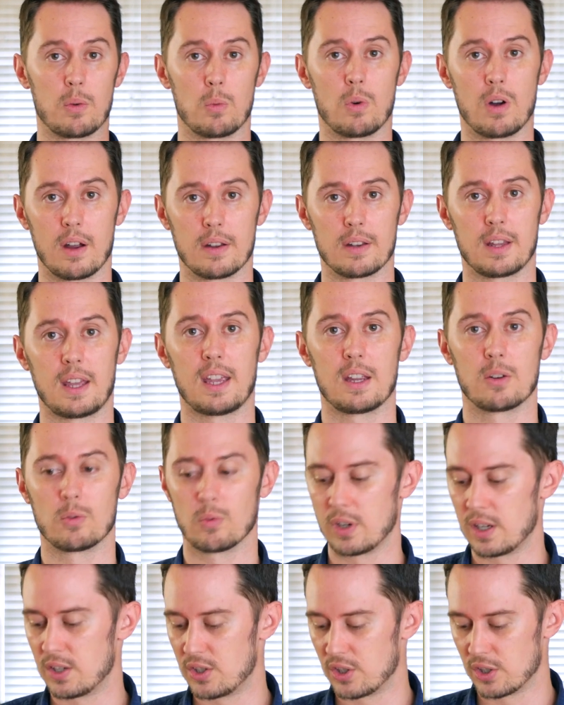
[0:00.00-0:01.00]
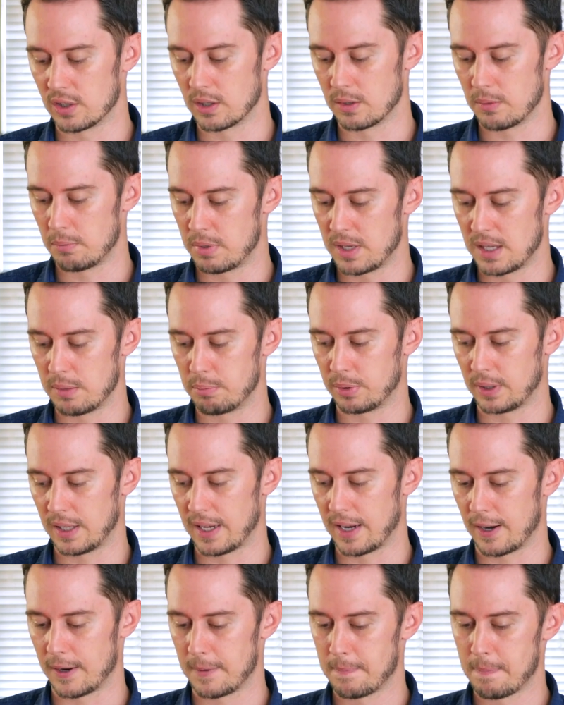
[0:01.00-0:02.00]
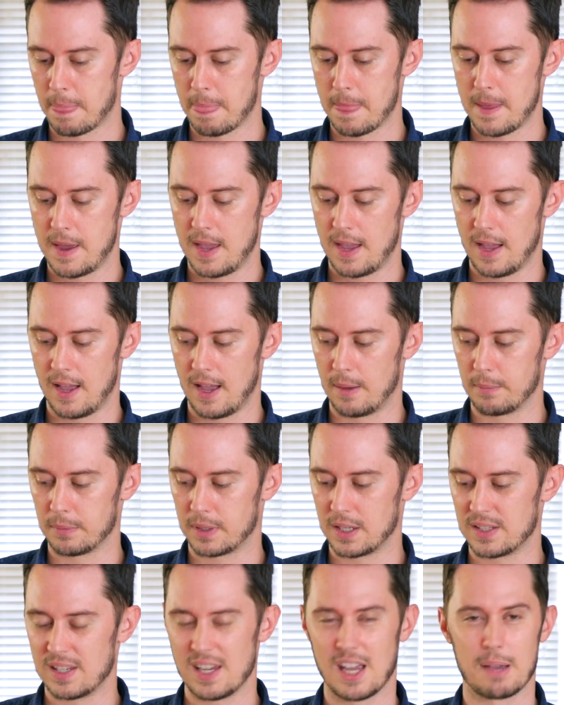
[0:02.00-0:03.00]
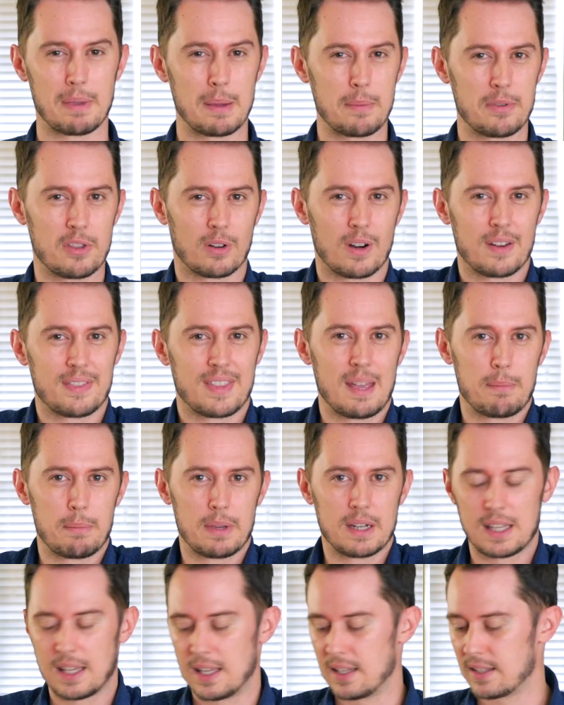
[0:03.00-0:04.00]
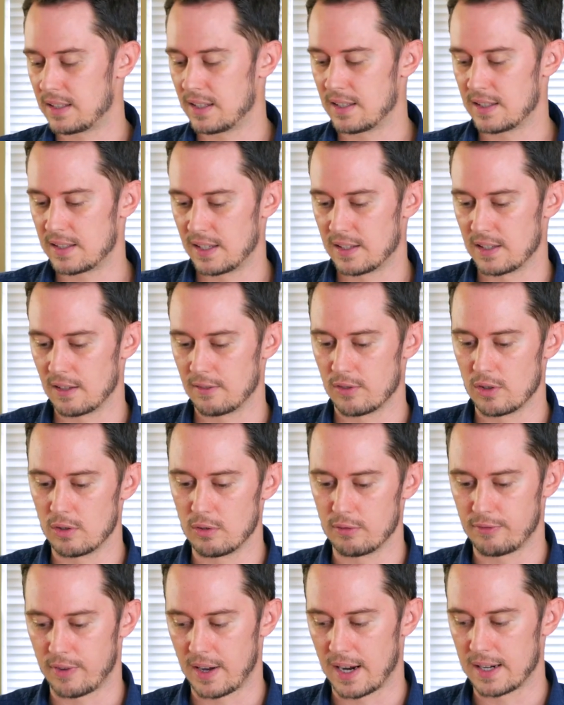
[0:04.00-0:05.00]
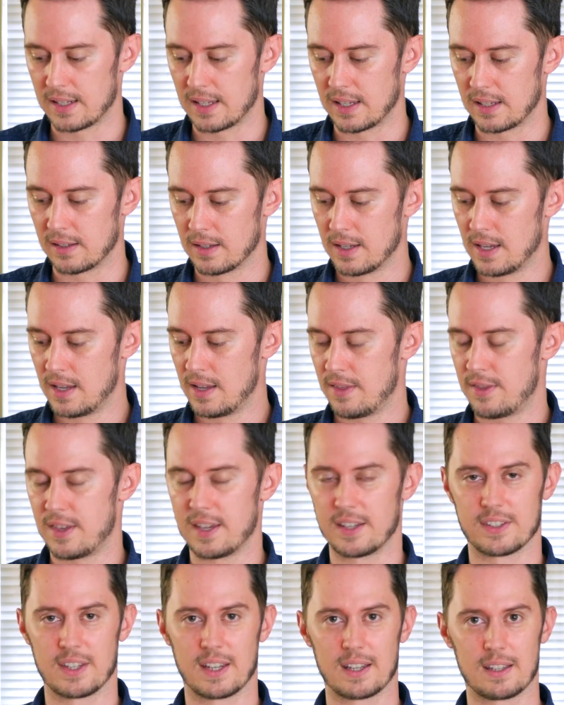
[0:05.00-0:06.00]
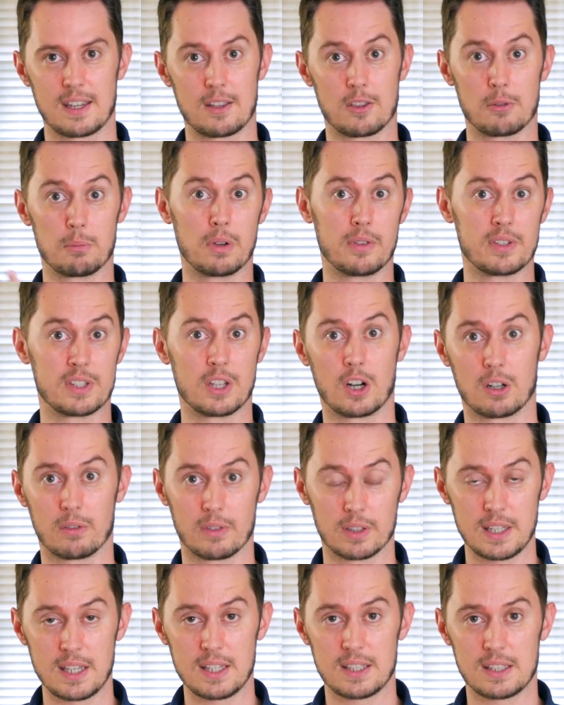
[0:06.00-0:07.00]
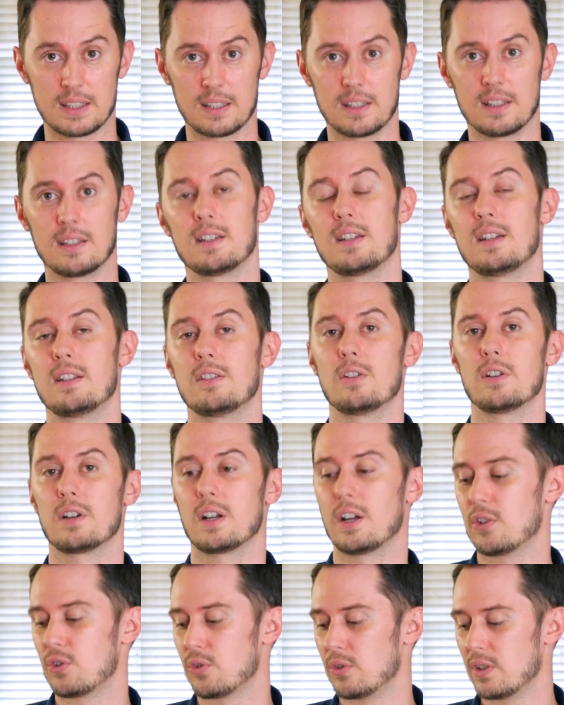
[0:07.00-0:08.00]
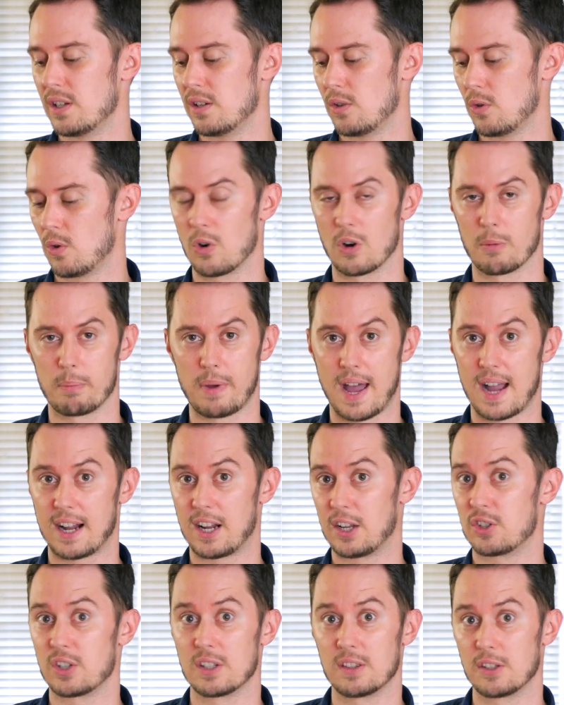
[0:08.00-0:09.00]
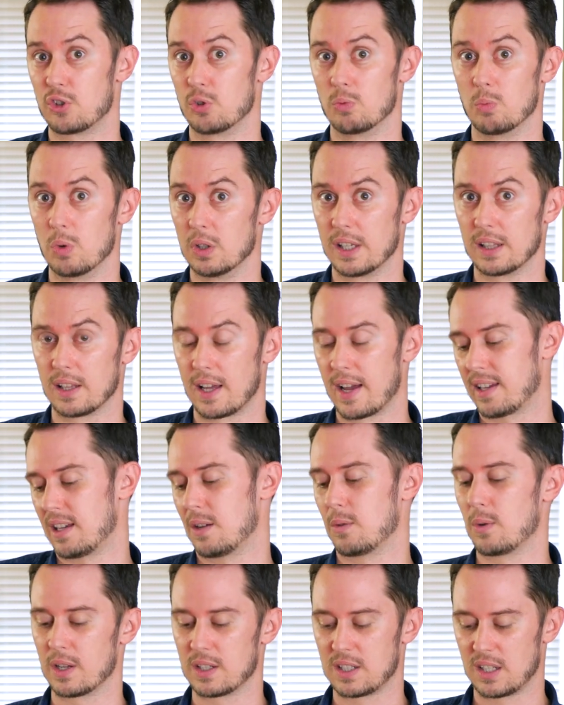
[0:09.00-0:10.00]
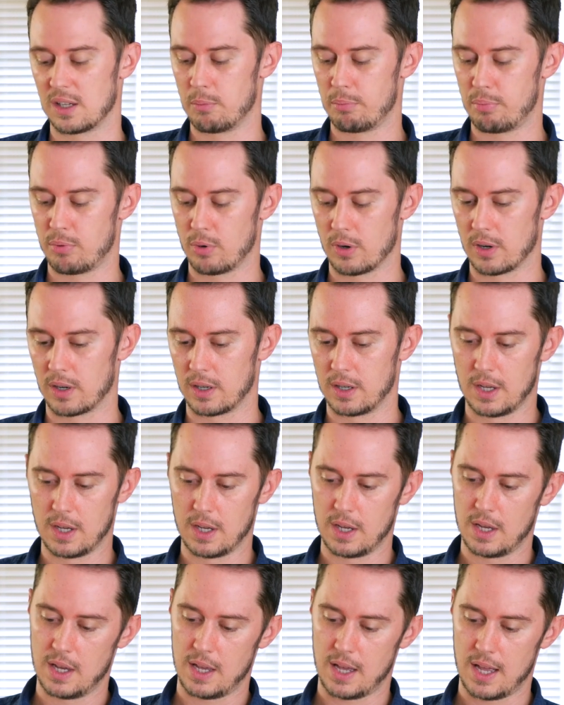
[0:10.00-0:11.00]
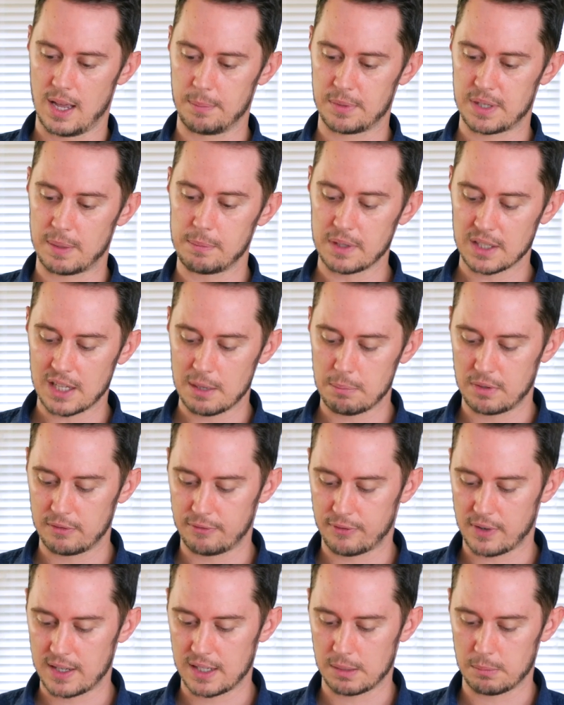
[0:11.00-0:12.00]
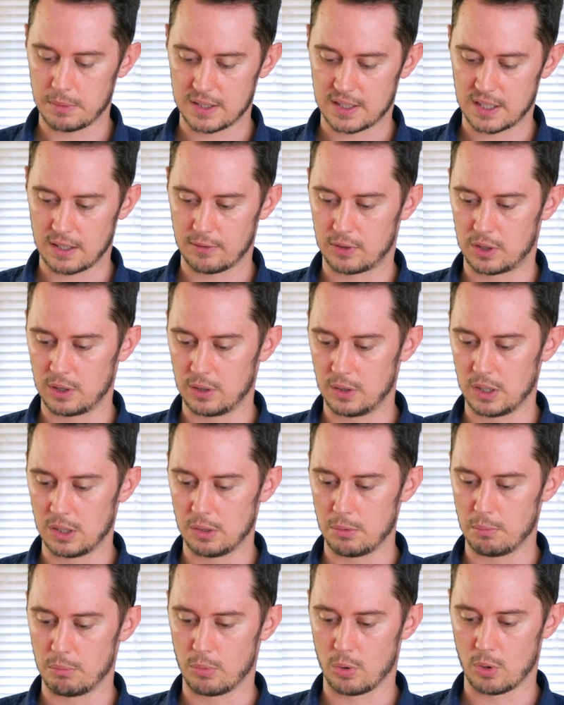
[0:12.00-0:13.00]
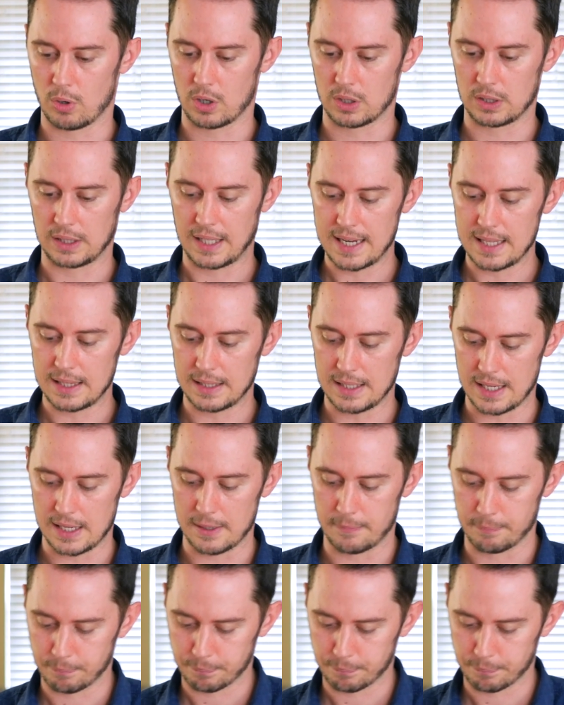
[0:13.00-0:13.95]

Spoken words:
want a Region B player? Because yeah, maybe there aren't that many instances of you finding things like either movies that aren't released in your country or packaging that you really like and want to import. Something I've been finding myself doing more lately